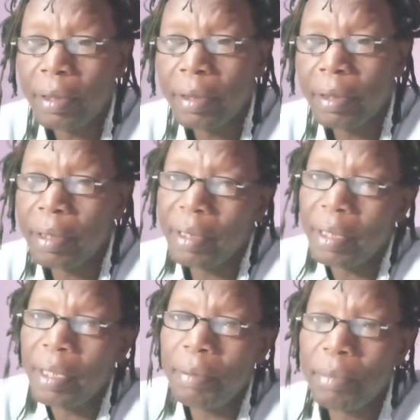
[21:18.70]

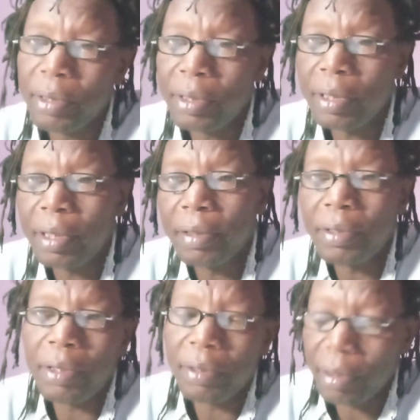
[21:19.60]
Decay means
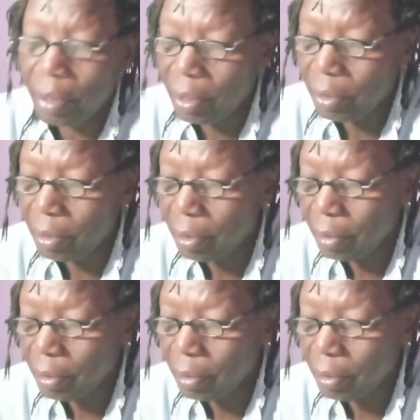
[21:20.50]
gizzard radiation.